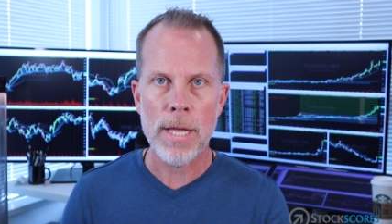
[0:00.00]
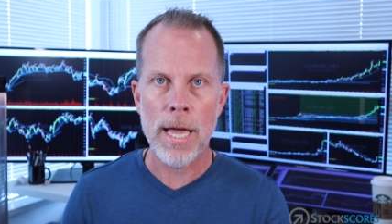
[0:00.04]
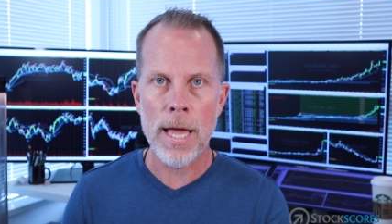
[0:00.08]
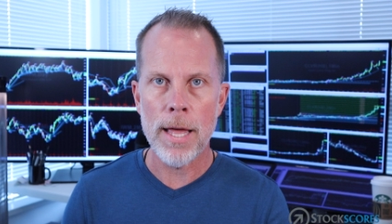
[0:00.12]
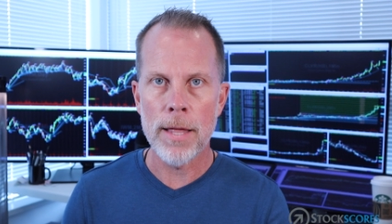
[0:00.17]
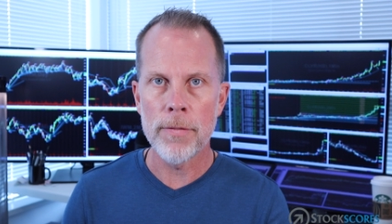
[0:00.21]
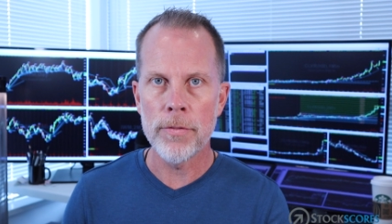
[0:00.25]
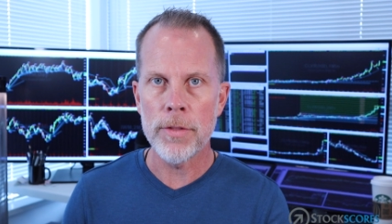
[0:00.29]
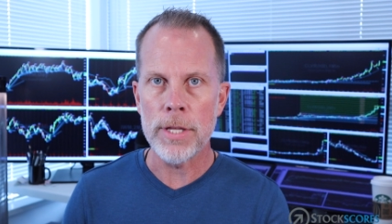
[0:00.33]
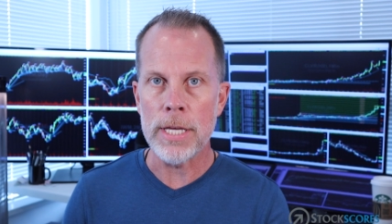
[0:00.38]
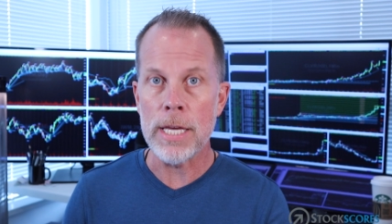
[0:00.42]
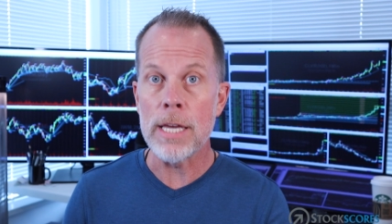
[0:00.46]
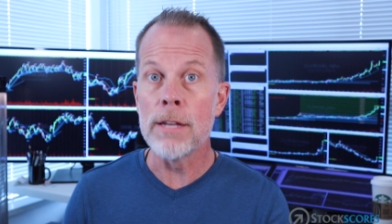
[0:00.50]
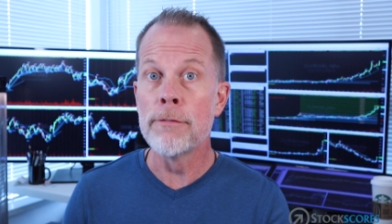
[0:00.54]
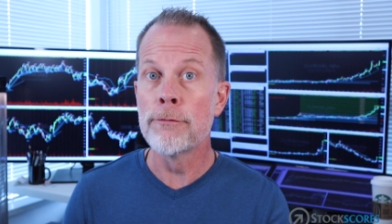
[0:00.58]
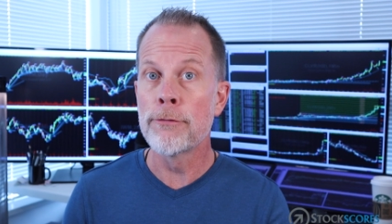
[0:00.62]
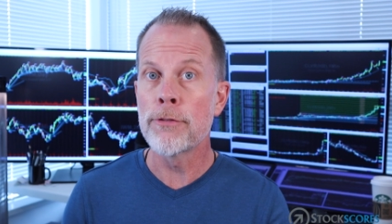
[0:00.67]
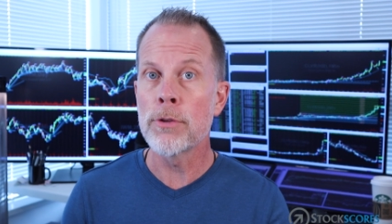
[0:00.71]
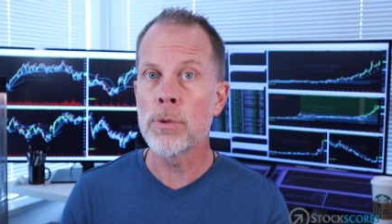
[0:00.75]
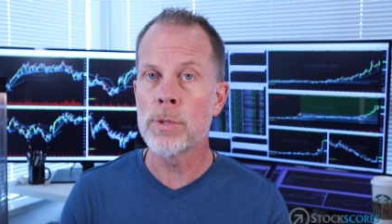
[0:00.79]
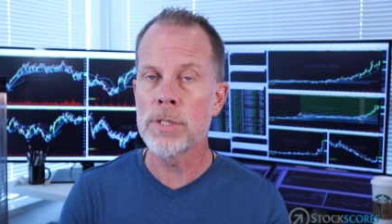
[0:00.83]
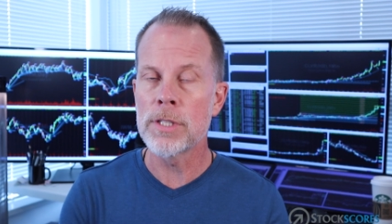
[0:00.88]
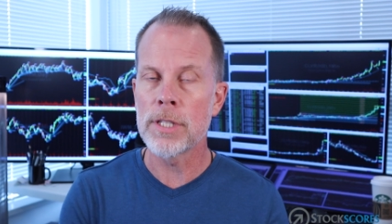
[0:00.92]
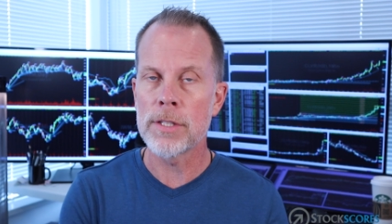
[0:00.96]
and the
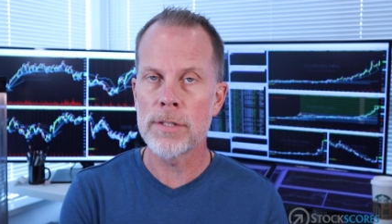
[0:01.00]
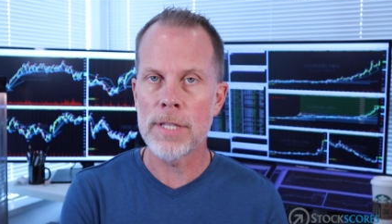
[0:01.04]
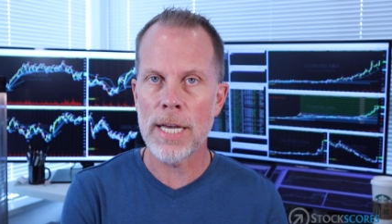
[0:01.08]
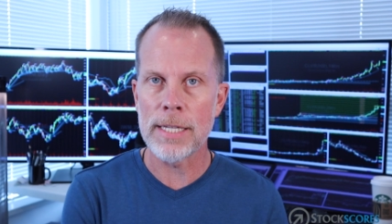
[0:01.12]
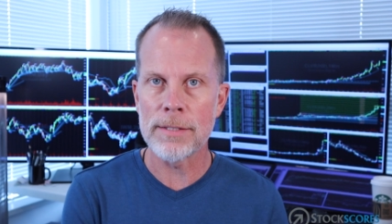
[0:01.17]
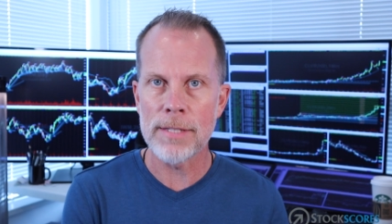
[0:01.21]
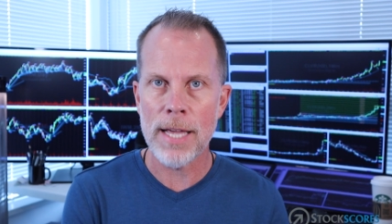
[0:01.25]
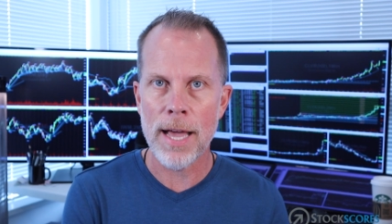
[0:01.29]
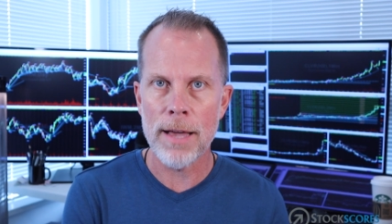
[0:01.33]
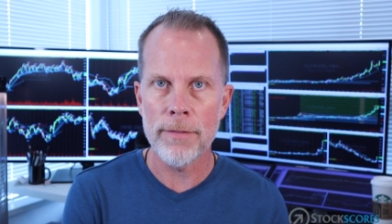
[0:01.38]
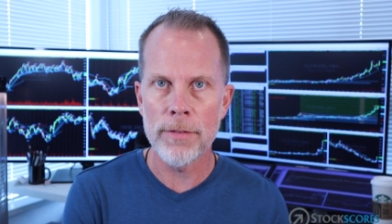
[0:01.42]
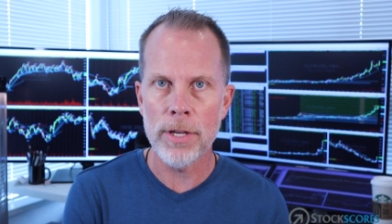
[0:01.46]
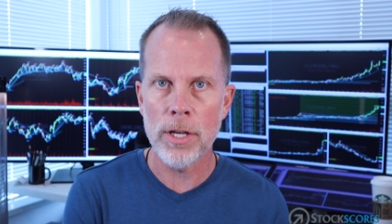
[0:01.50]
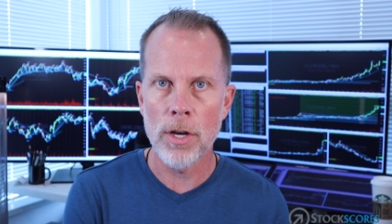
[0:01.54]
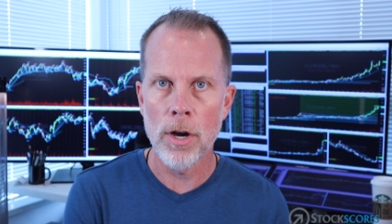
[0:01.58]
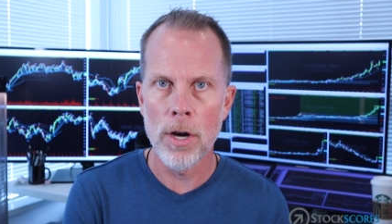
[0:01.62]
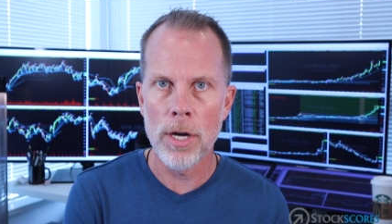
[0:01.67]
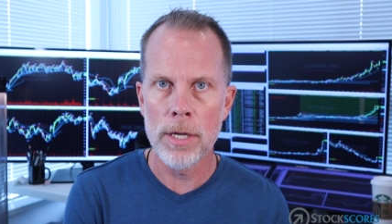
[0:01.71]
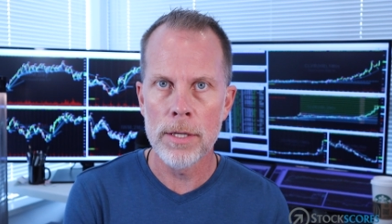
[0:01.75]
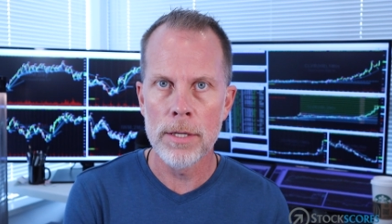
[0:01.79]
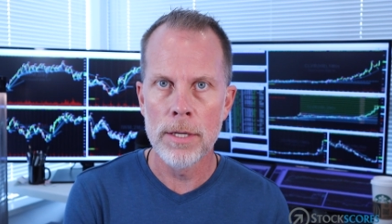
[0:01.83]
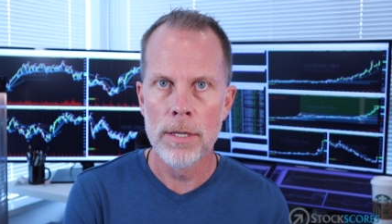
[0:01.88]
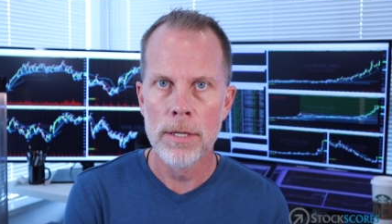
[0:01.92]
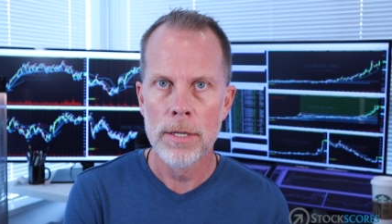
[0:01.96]
influence that that's having
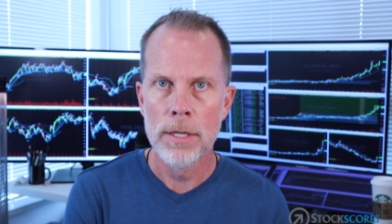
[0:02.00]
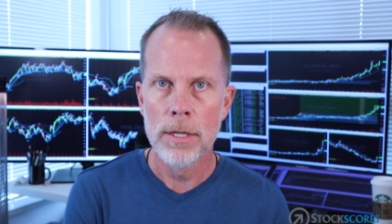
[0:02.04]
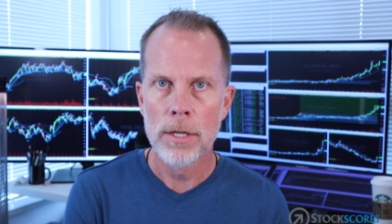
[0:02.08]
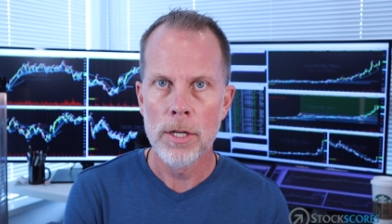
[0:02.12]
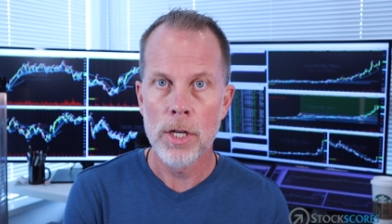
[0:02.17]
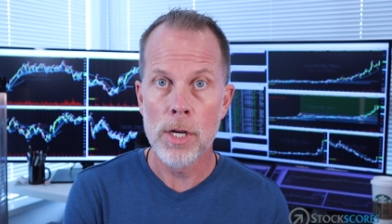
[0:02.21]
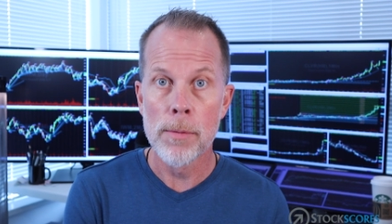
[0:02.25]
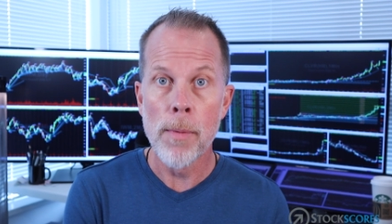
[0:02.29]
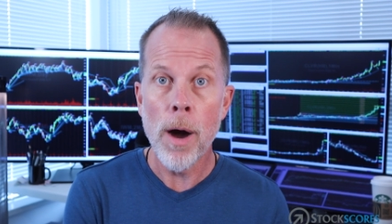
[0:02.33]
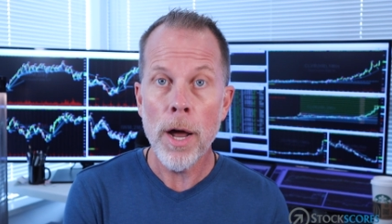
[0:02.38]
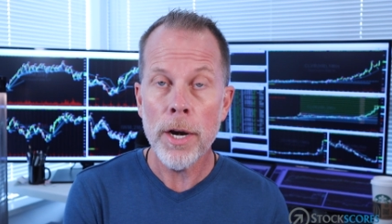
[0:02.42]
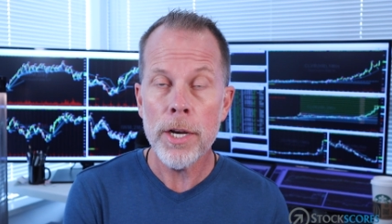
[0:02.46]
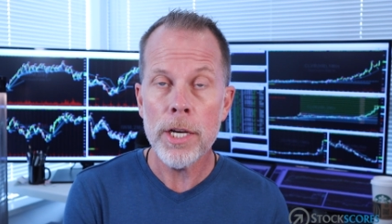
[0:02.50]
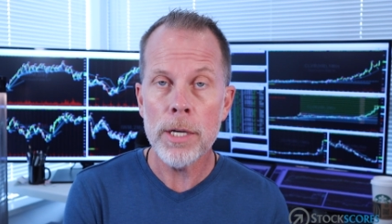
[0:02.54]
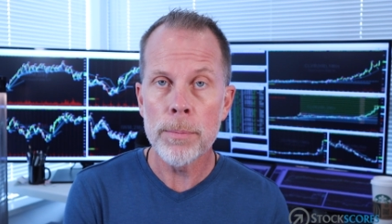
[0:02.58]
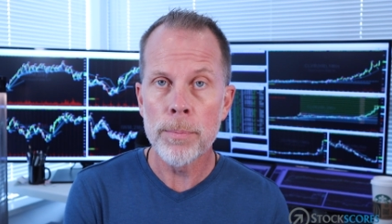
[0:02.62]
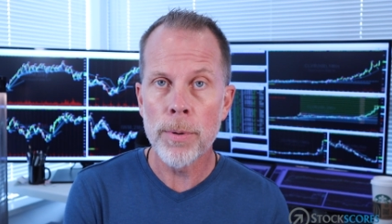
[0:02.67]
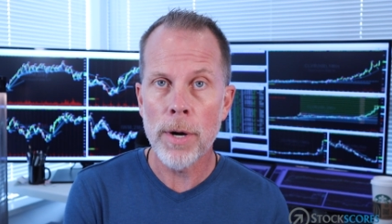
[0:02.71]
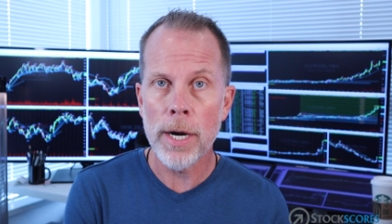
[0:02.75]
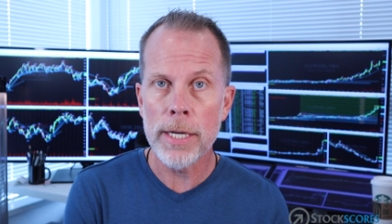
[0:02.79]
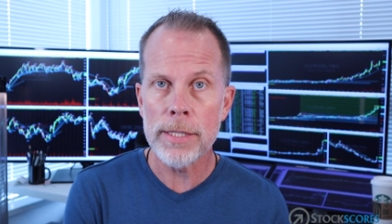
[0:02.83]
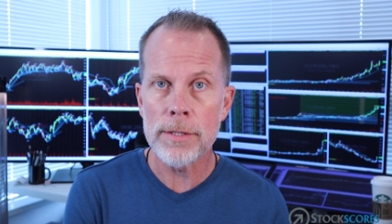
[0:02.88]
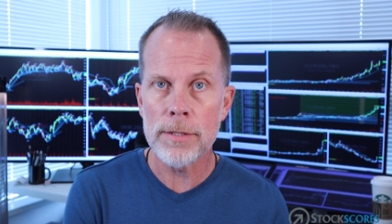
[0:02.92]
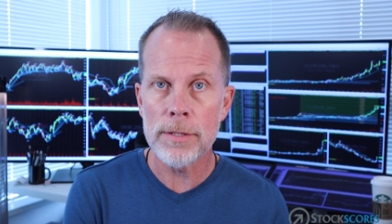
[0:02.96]
on commodity
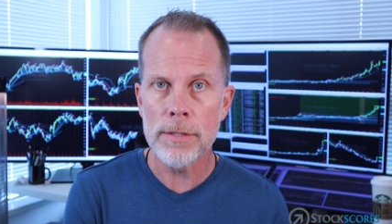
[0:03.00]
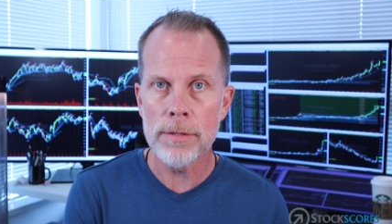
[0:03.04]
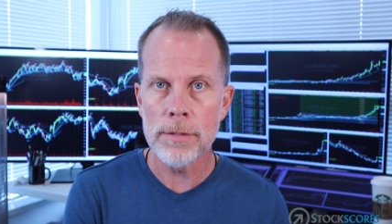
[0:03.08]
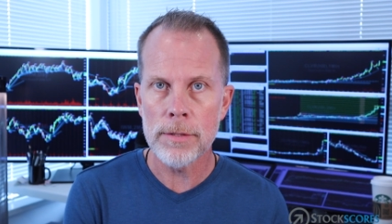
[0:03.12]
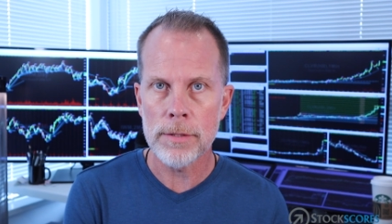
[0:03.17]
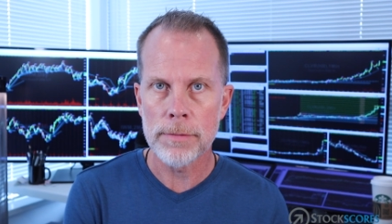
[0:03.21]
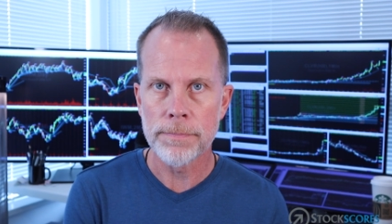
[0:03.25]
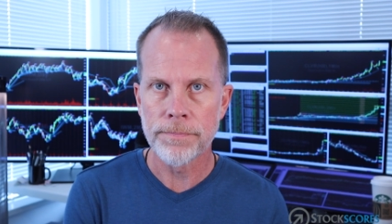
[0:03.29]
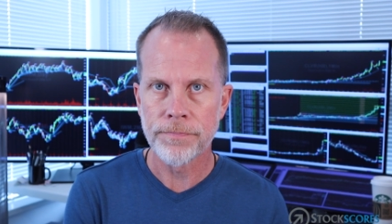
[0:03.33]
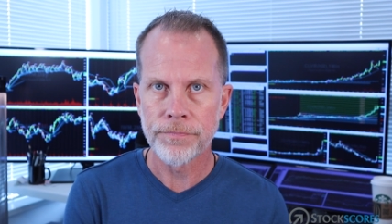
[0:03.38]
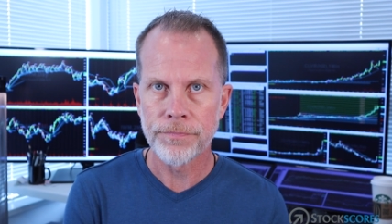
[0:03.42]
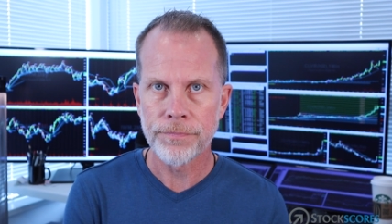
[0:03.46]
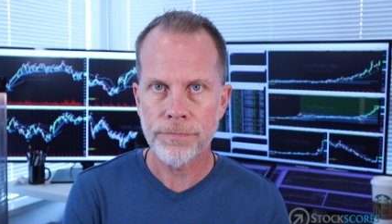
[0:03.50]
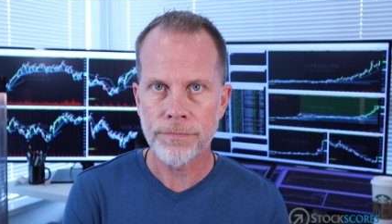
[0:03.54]
prices,